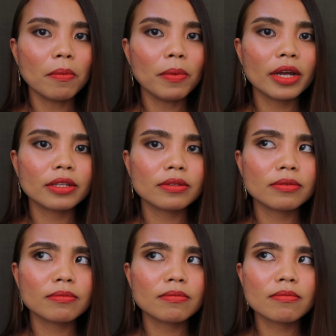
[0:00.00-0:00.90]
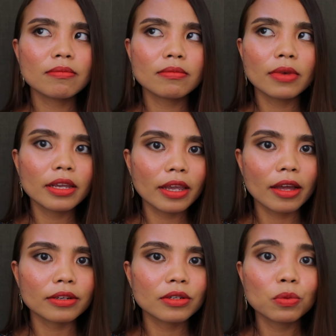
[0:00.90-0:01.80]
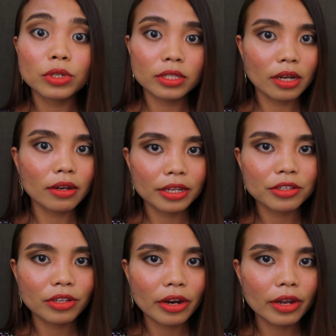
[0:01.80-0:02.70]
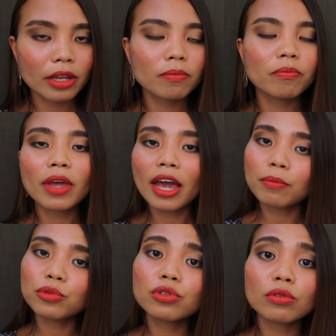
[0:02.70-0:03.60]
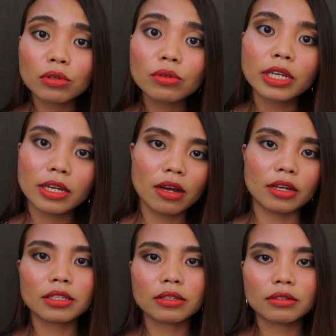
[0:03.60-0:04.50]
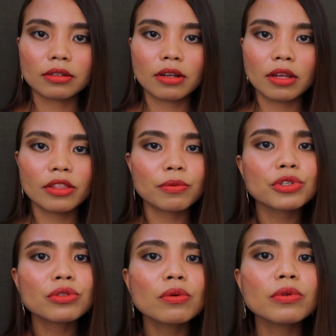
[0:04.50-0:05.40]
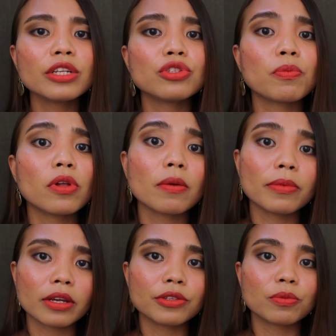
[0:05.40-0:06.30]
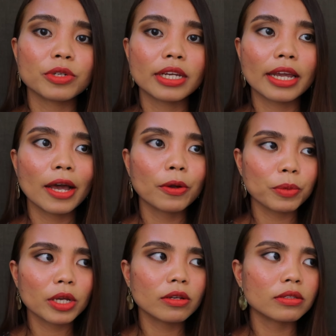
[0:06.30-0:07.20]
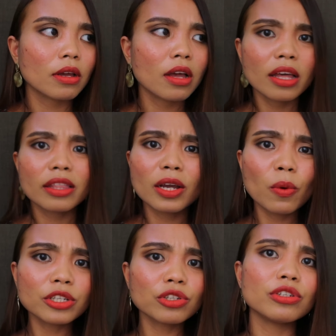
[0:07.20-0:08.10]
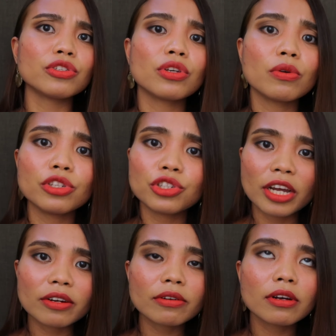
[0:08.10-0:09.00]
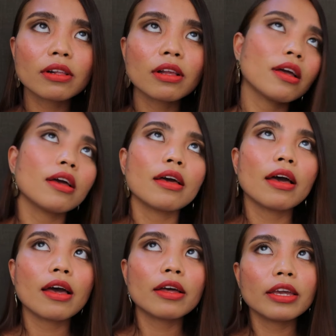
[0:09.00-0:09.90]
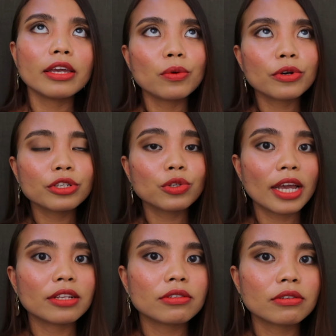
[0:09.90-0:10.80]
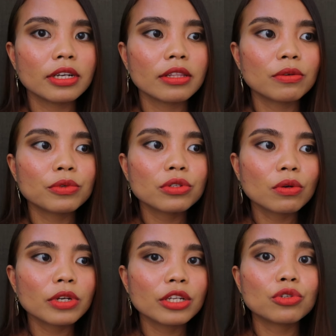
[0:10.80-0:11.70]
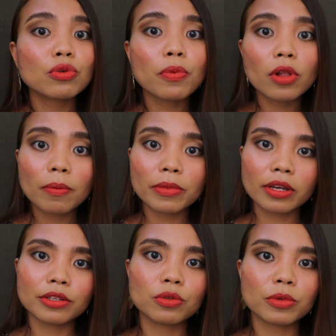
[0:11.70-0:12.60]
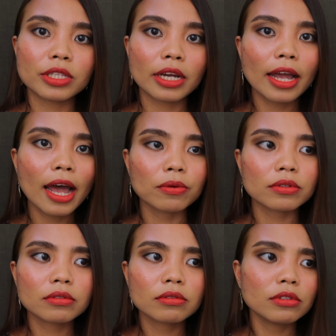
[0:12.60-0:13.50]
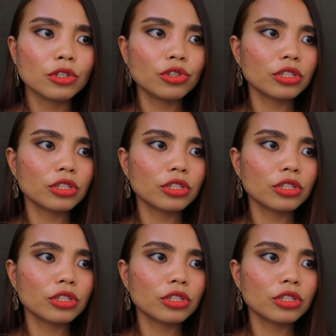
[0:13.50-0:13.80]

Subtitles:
But again, was that necessary? Absolutely not. There was no need to pull up the customer's account because the question is so general. In order to answer it, there was no need to pull up the customer's account. You